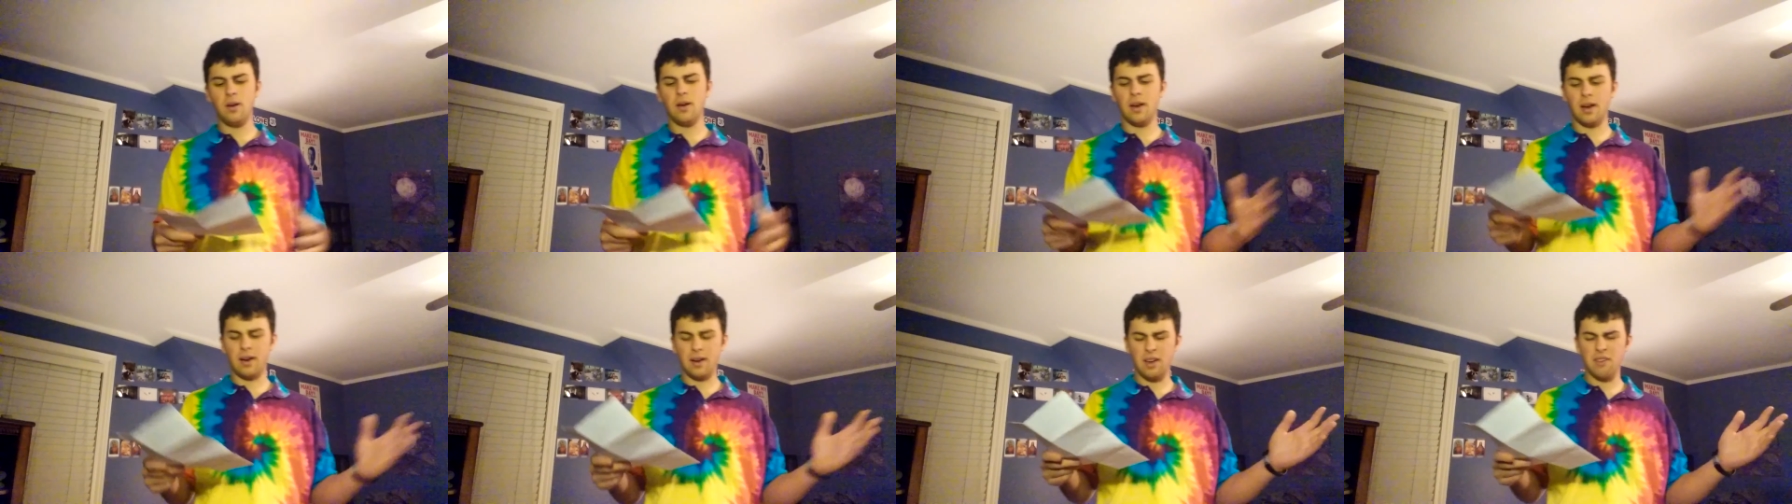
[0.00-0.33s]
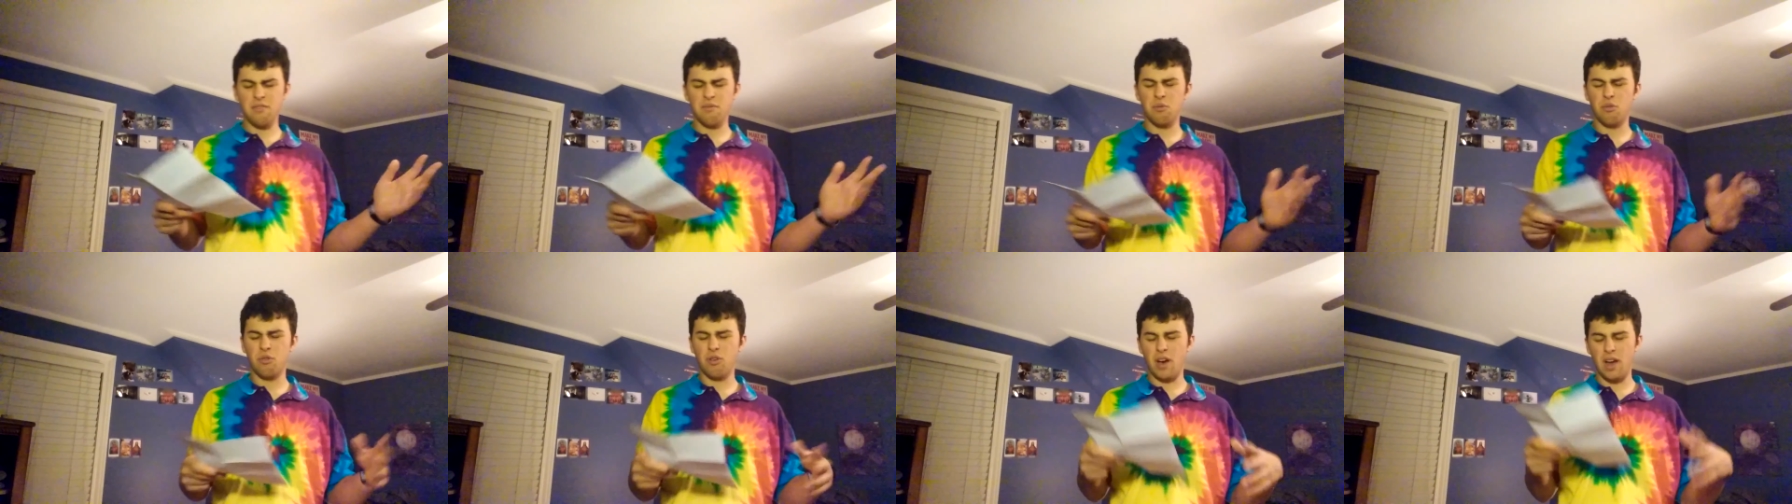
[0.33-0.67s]
I'll give
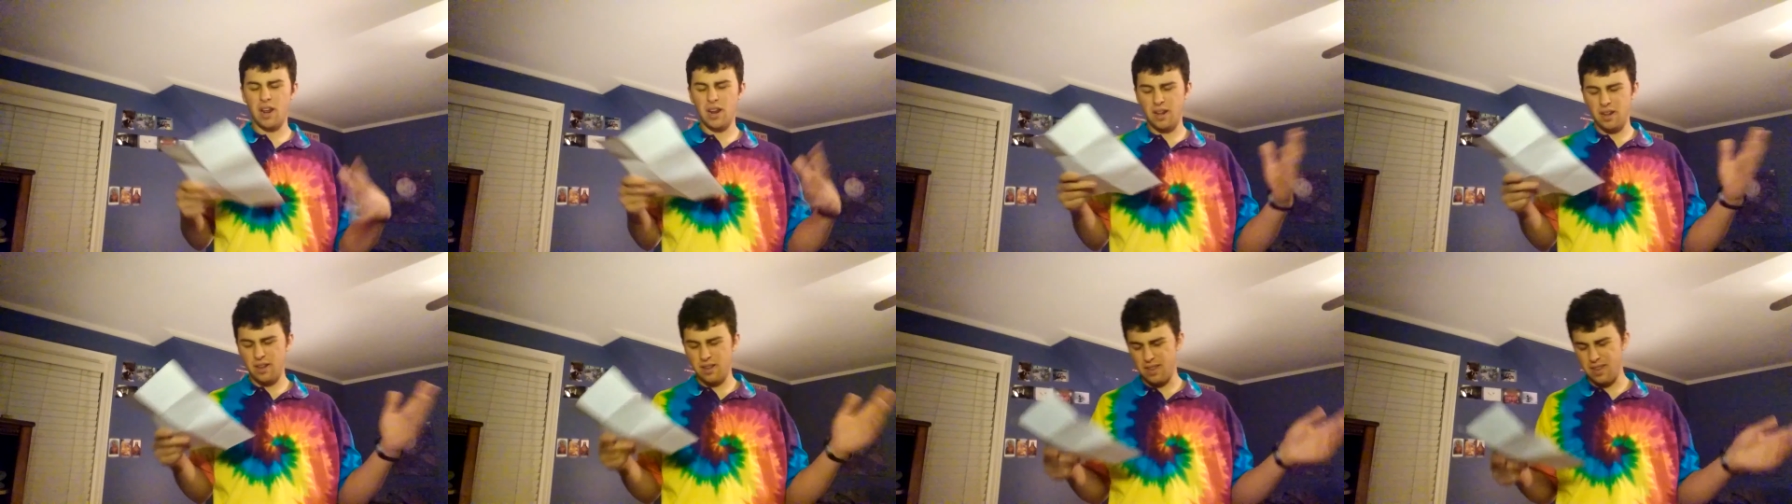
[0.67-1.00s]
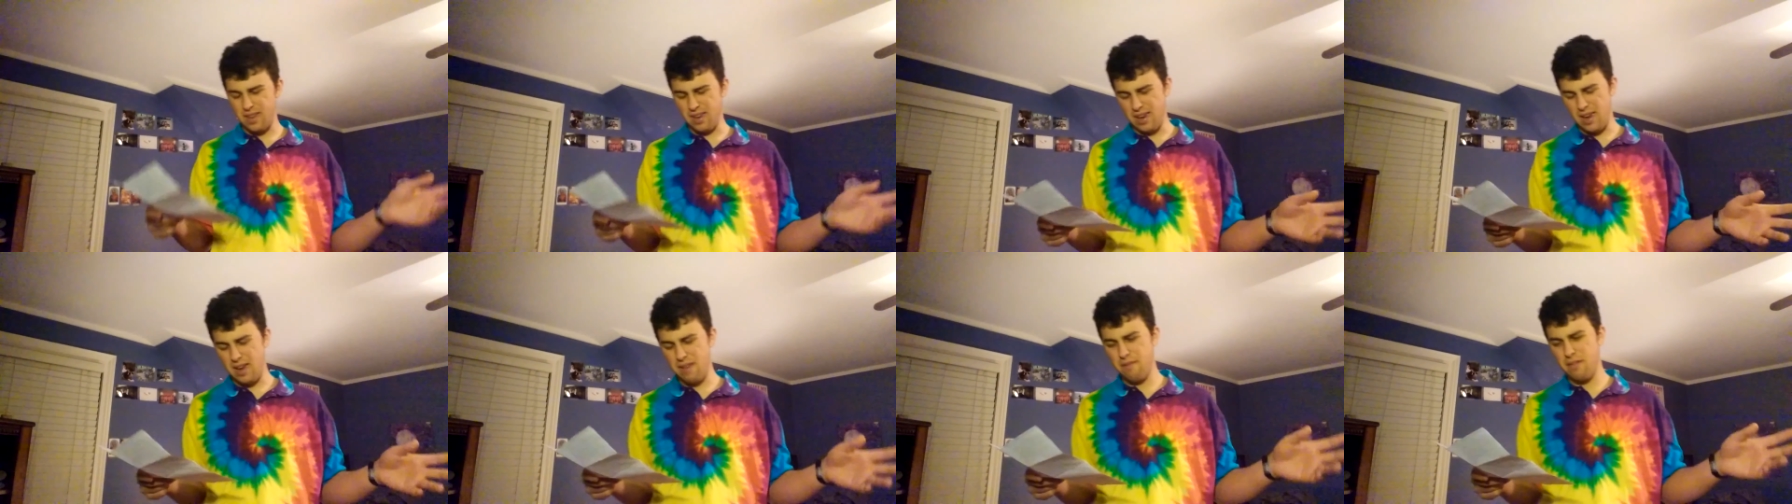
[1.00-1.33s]
them credit.
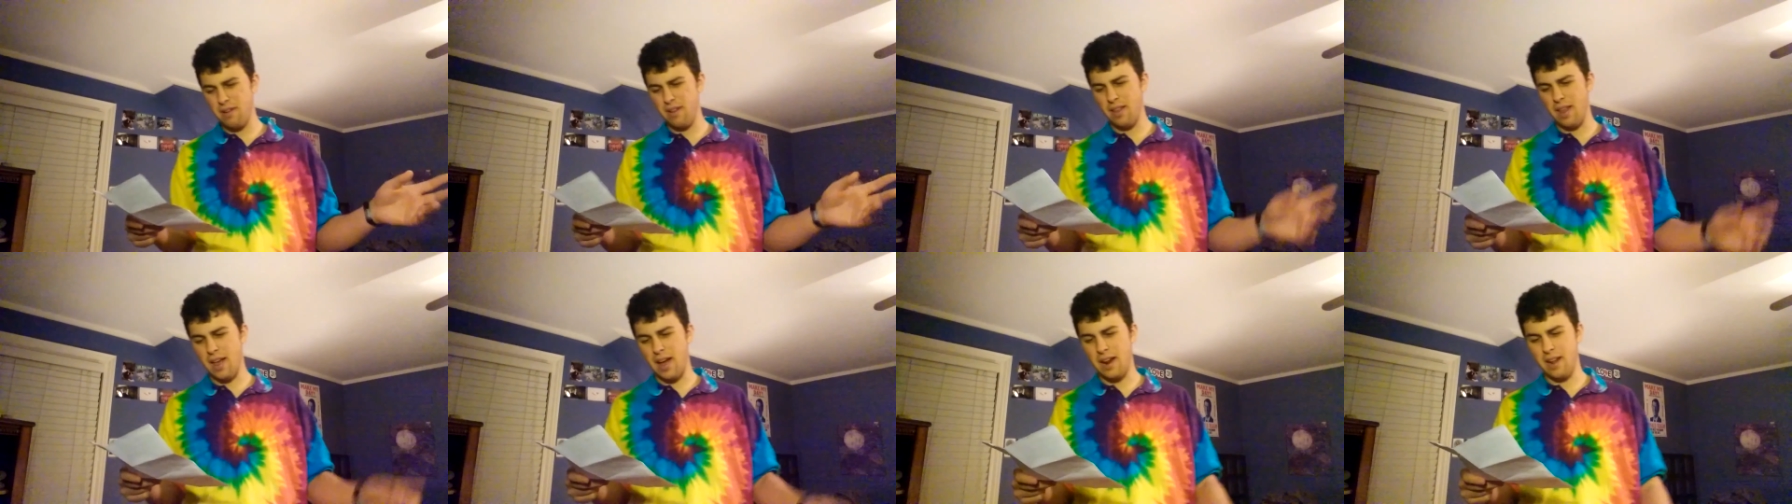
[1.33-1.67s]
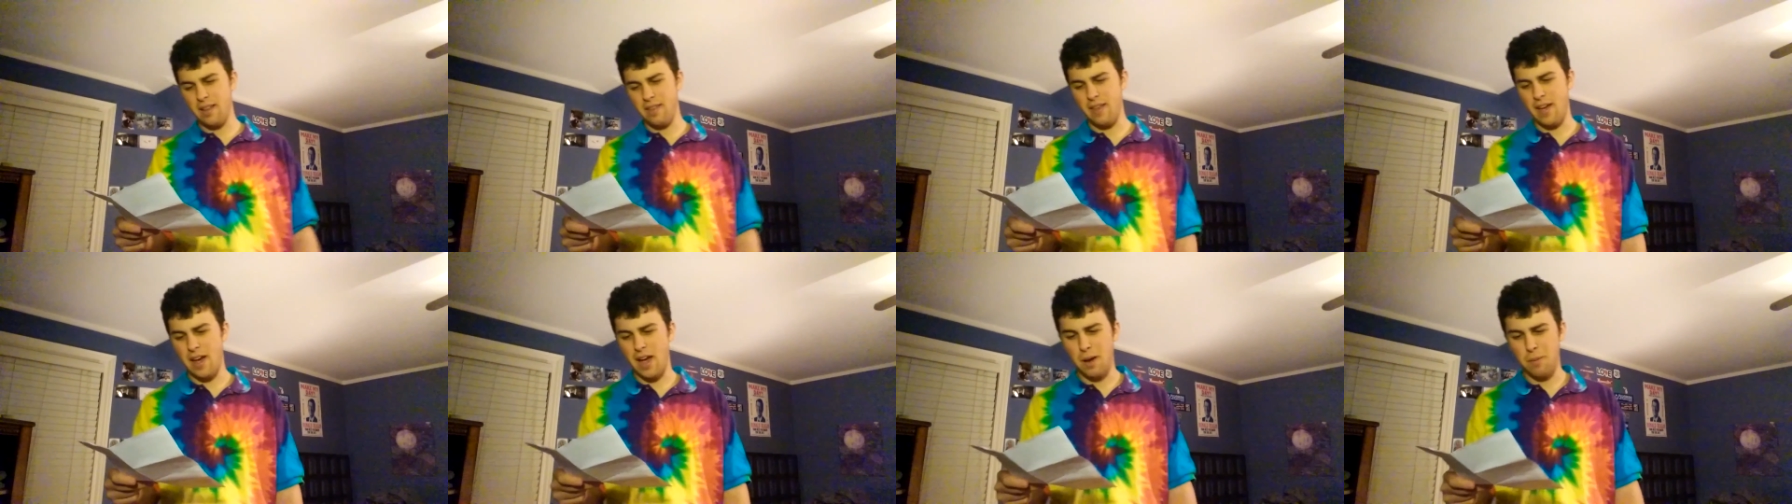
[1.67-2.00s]
They gave it a lot
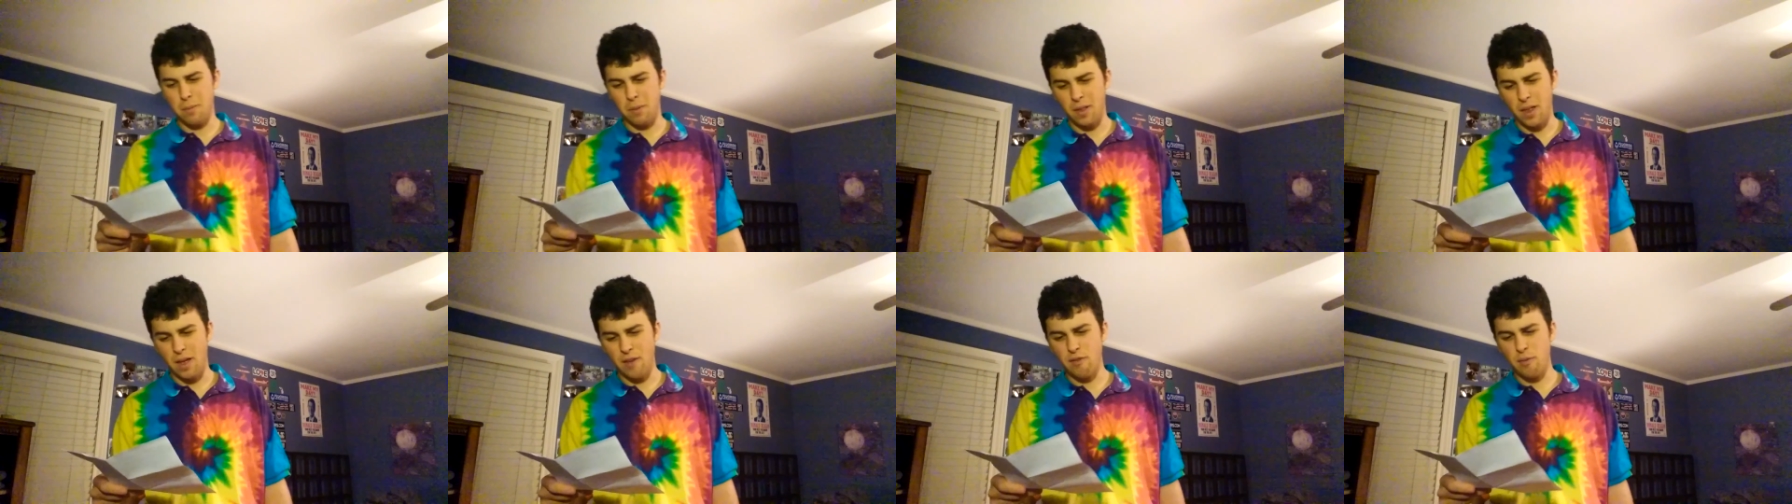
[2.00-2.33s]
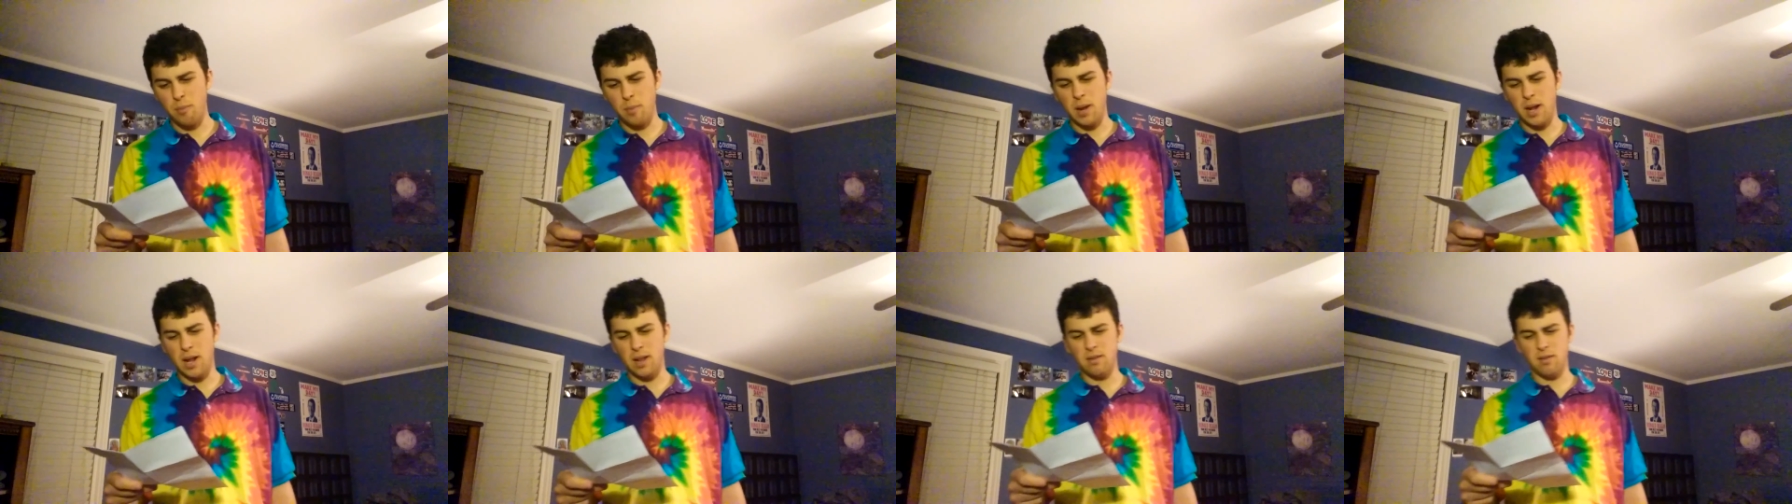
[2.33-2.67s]
of time,
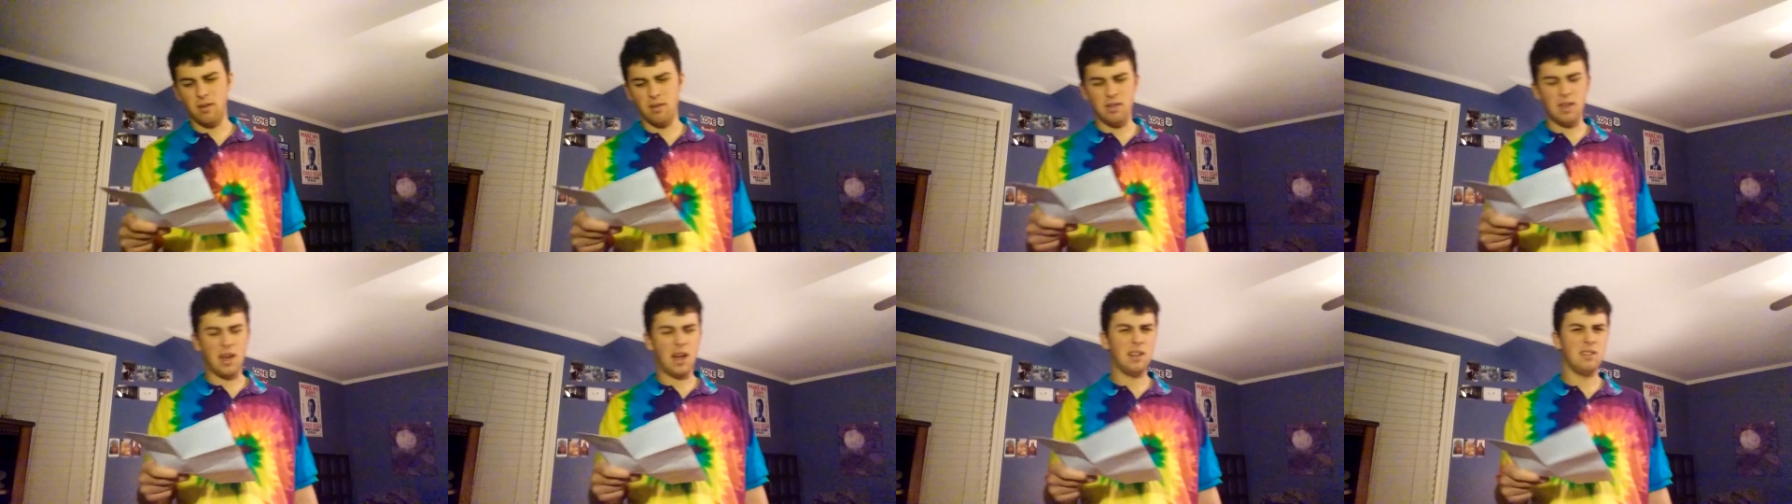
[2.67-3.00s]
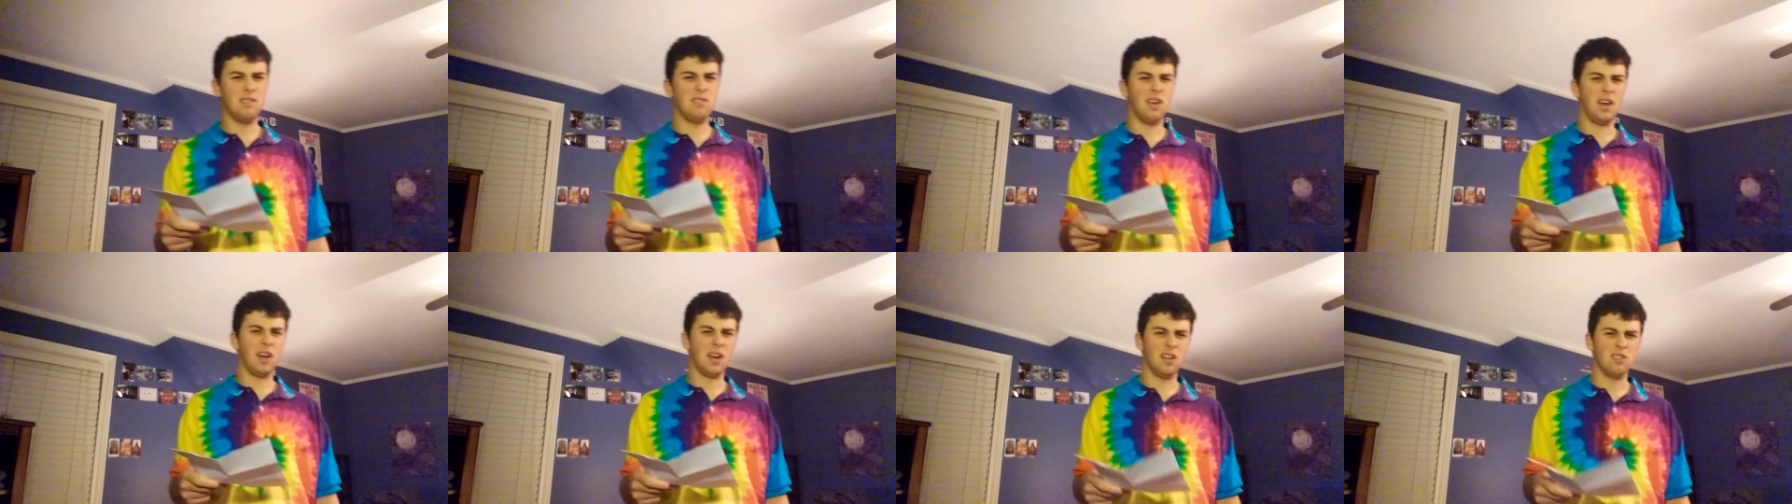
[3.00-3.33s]
11 minutes and 10
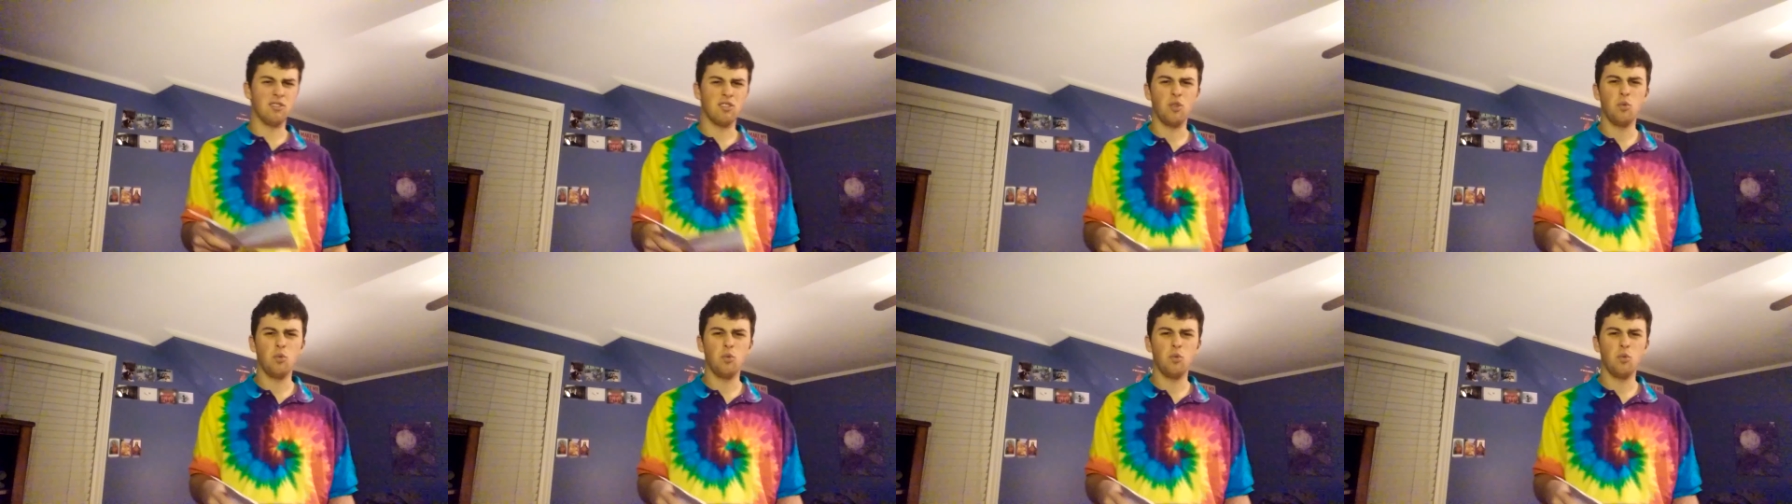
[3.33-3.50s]
seconds.